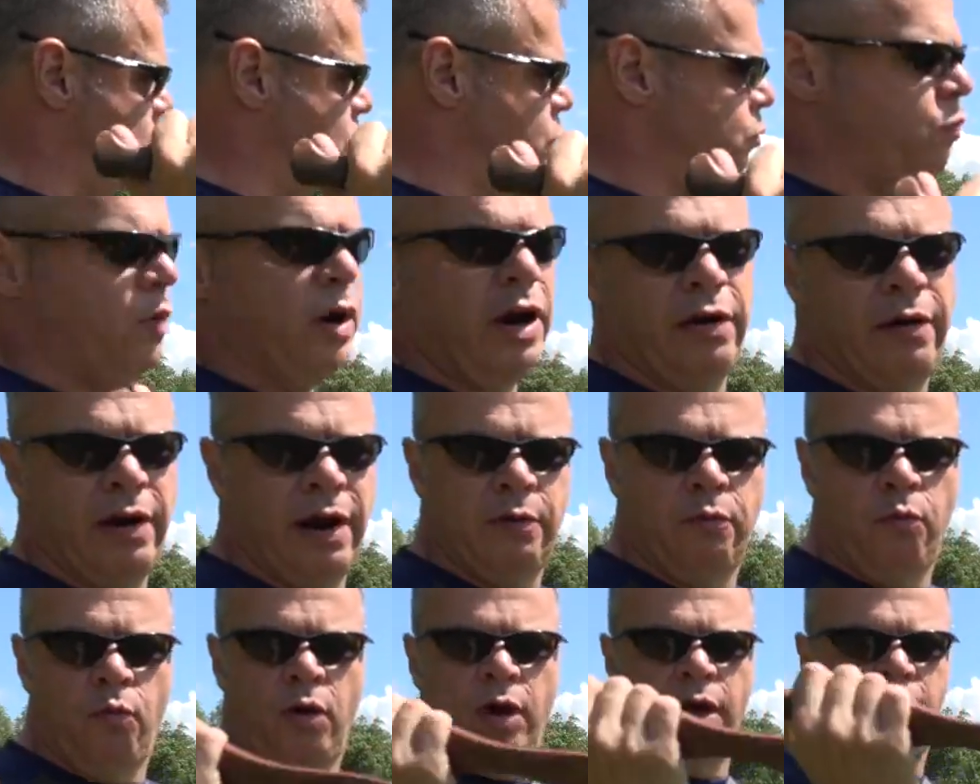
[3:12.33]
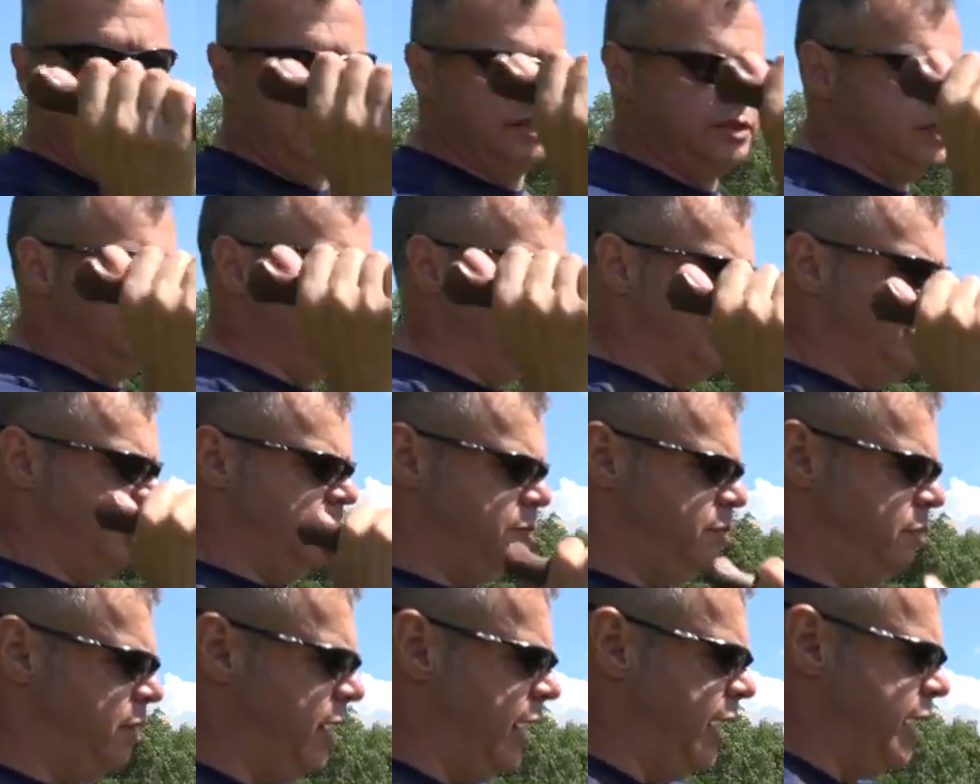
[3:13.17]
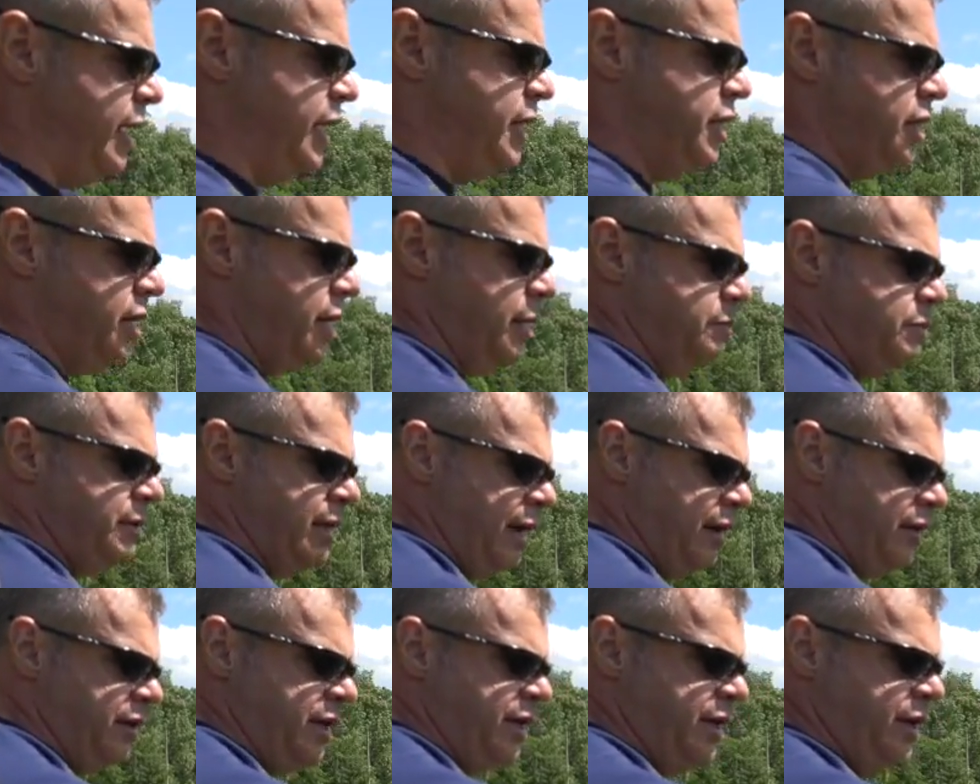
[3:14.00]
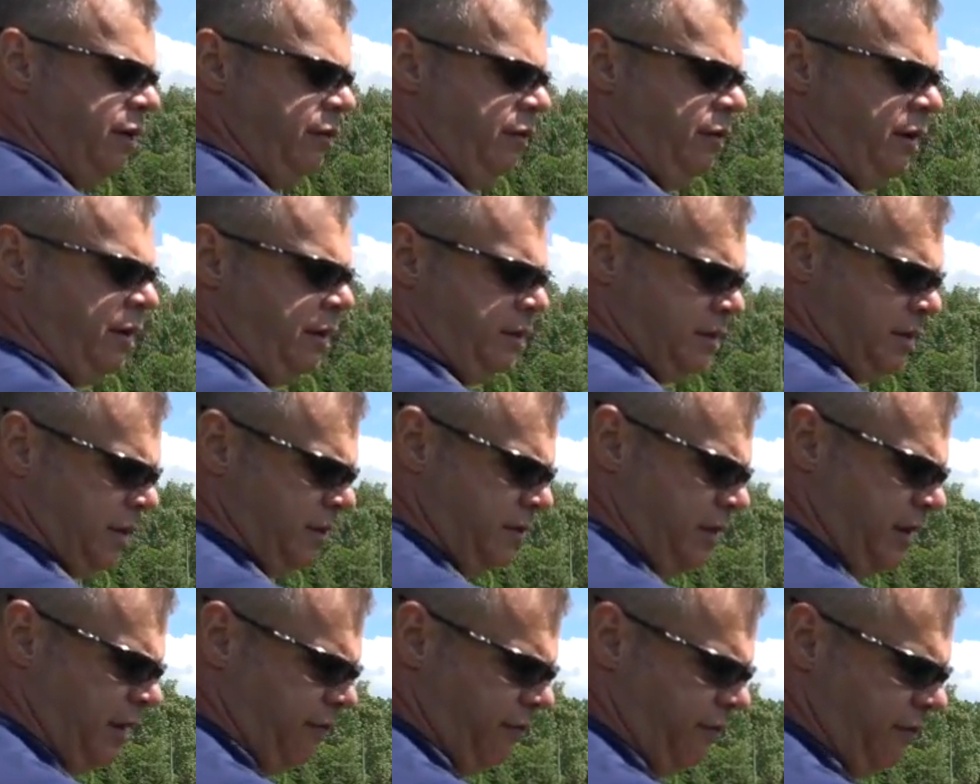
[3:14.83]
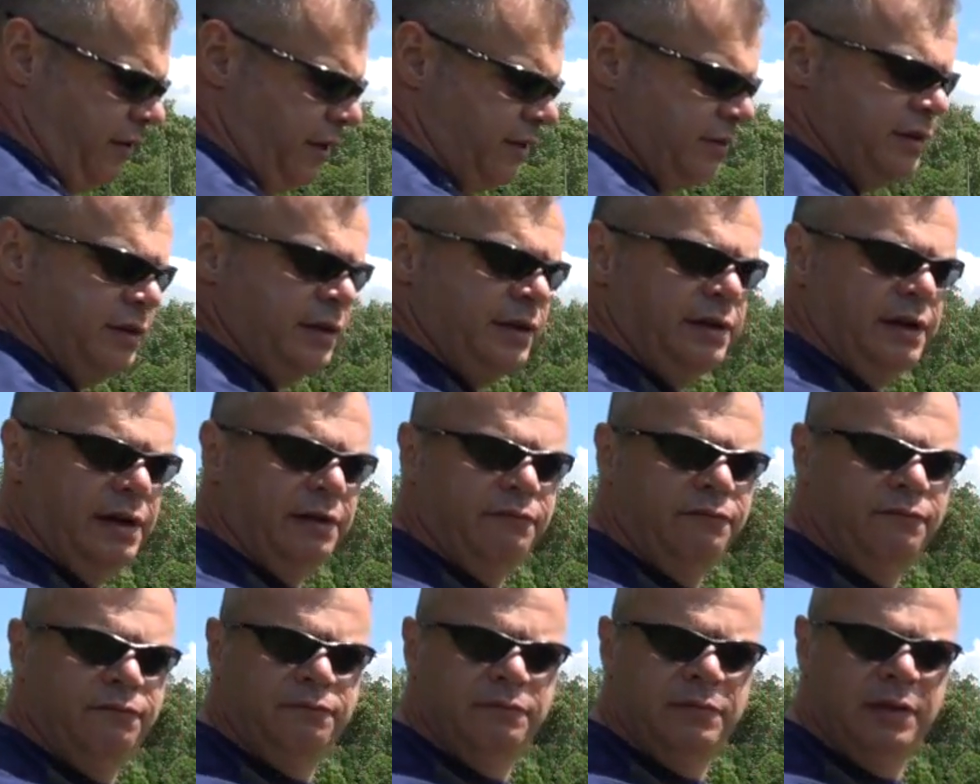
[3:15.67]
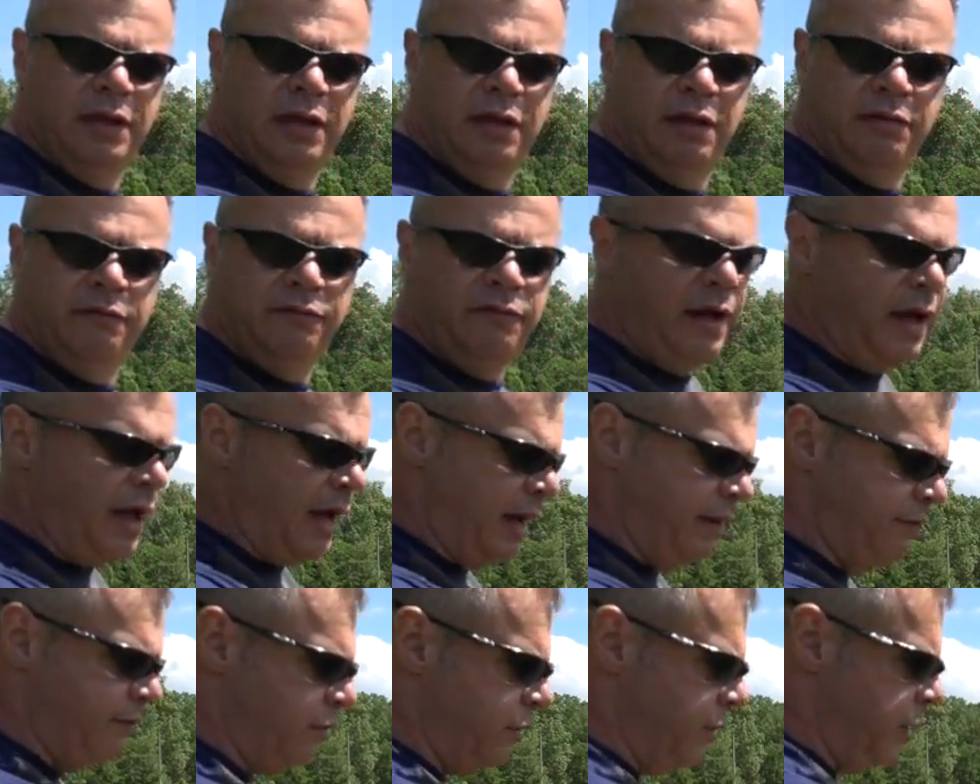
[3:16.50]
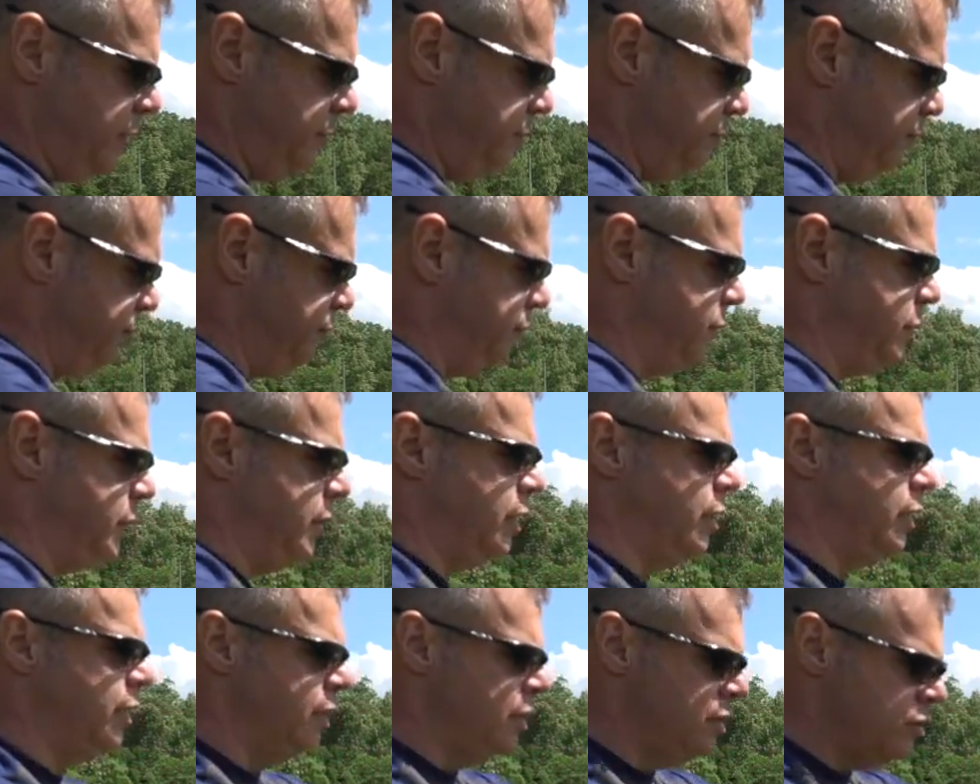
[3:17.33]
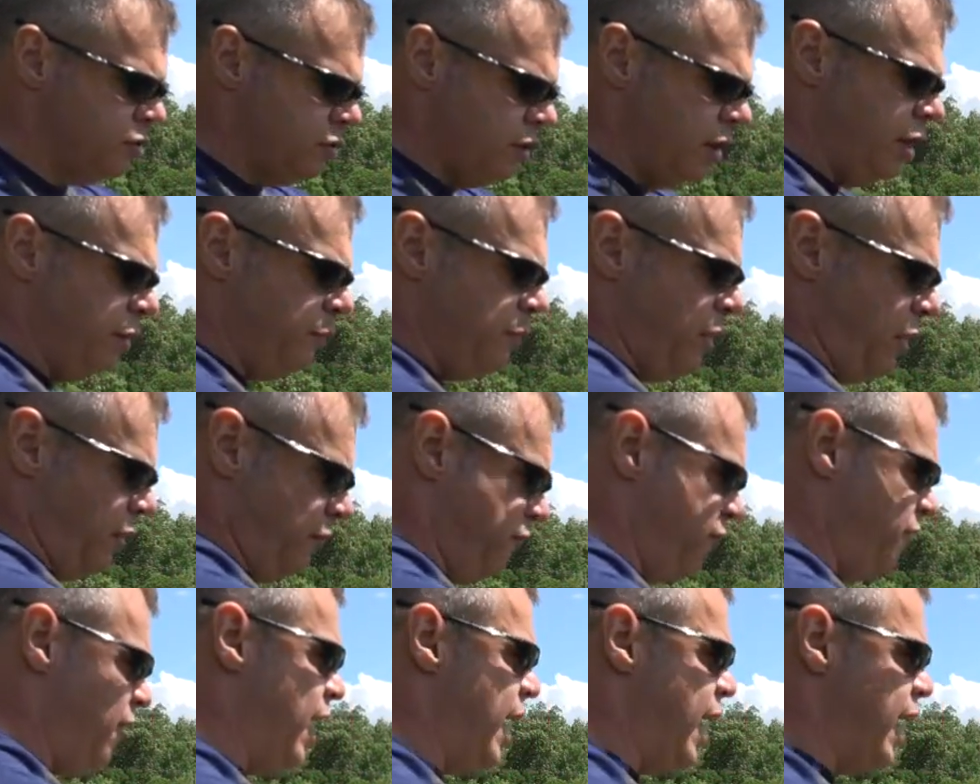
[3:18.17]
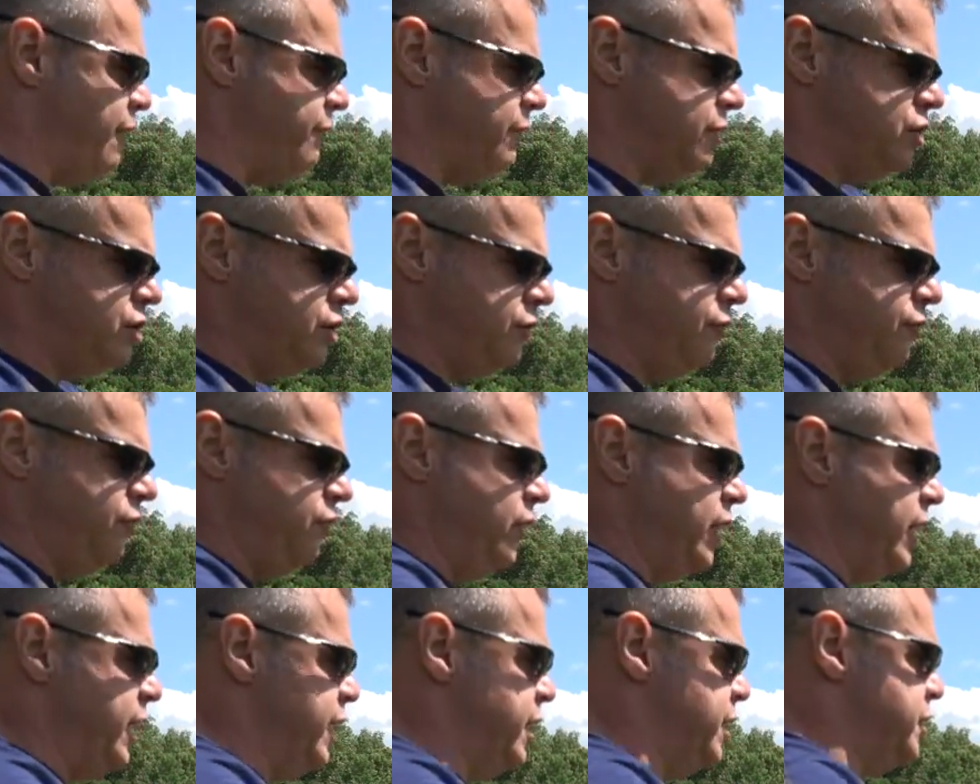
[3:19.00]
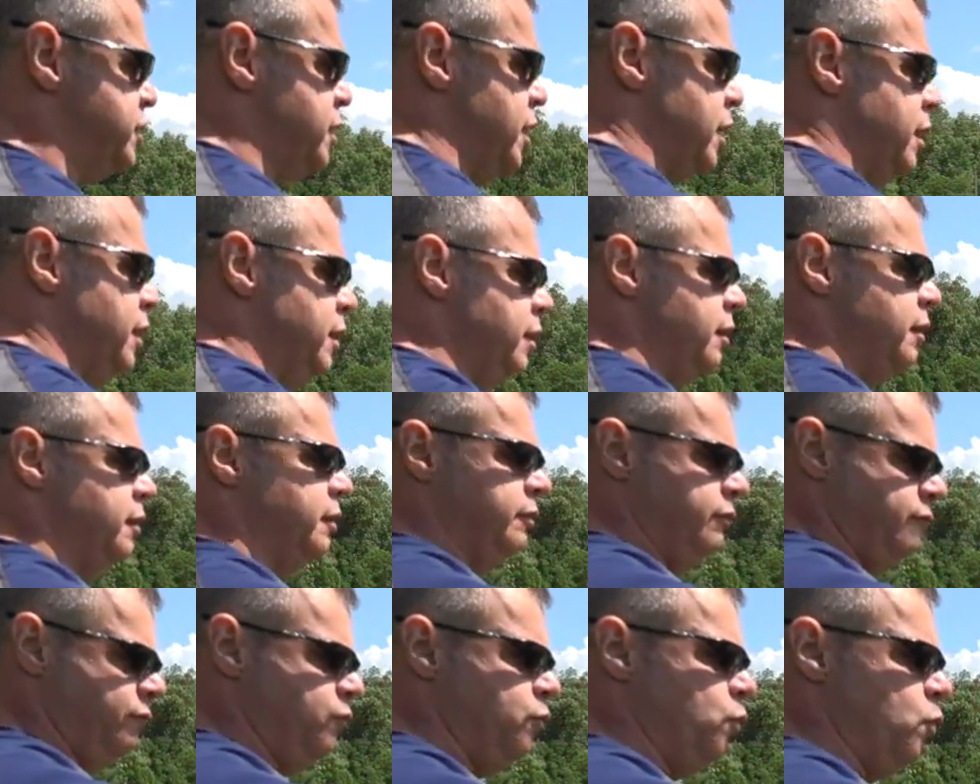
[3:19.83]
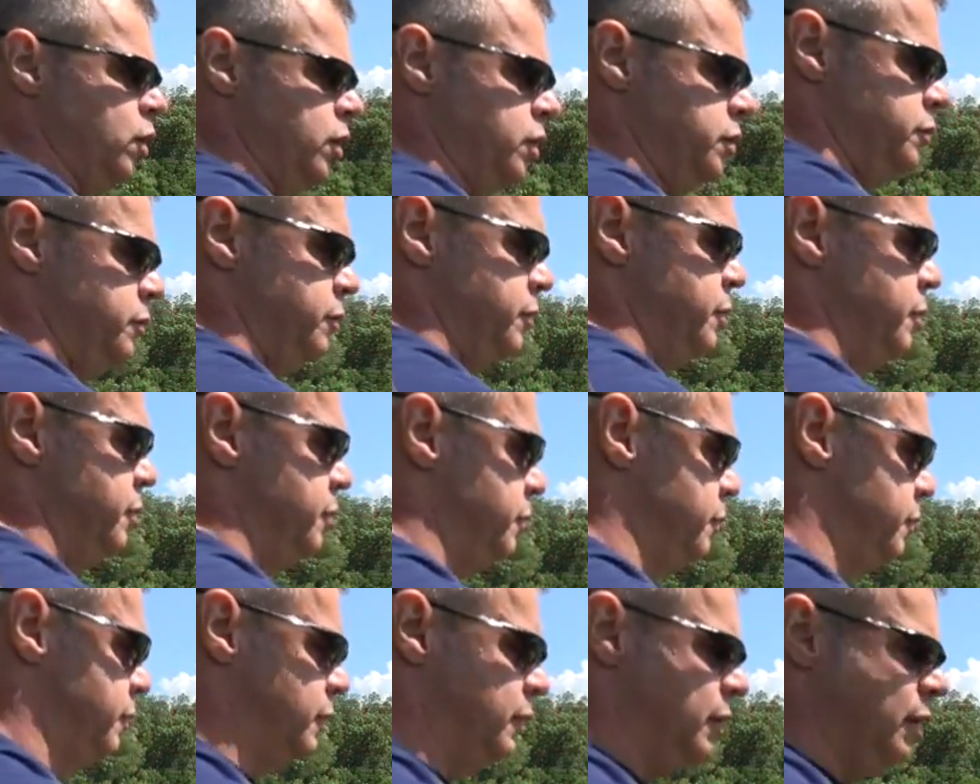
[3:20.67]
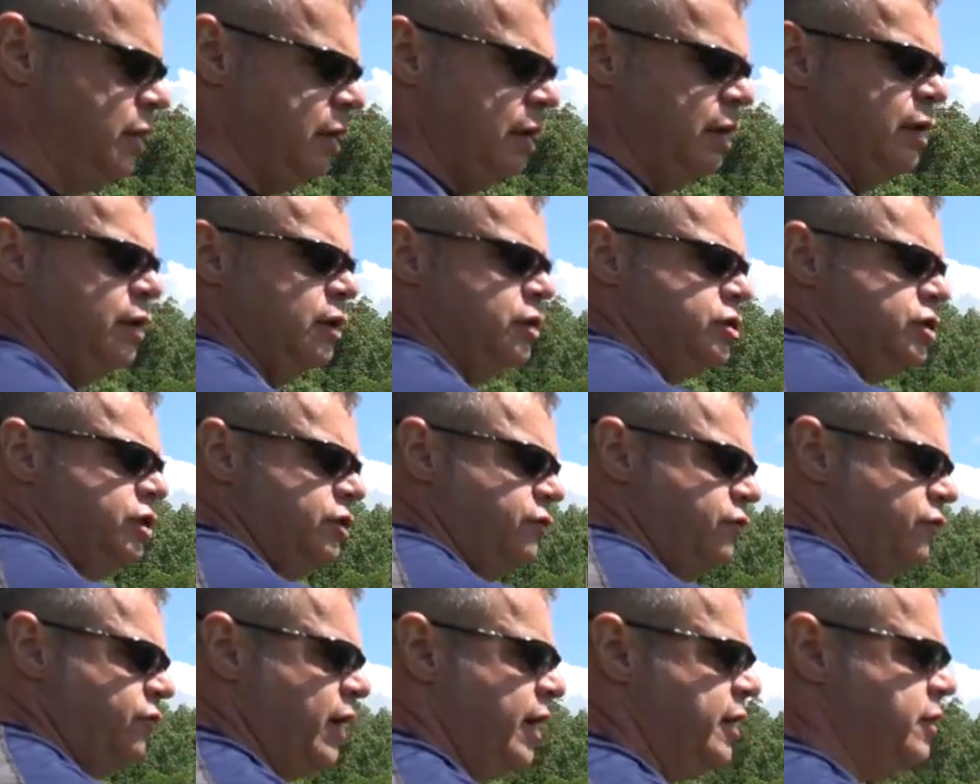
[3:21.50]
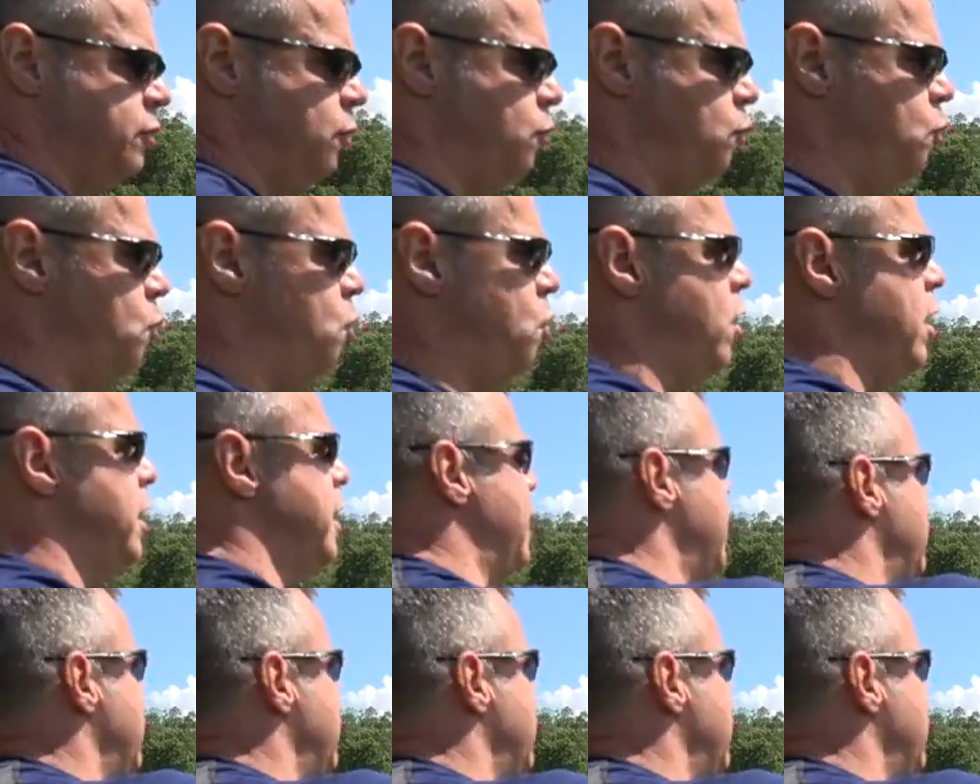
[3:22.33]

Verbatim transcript: know where I was, but I ended up down here. I, think I fed the uh, five. Go ahead. So here we are, five, and she feeds one. She fed the one,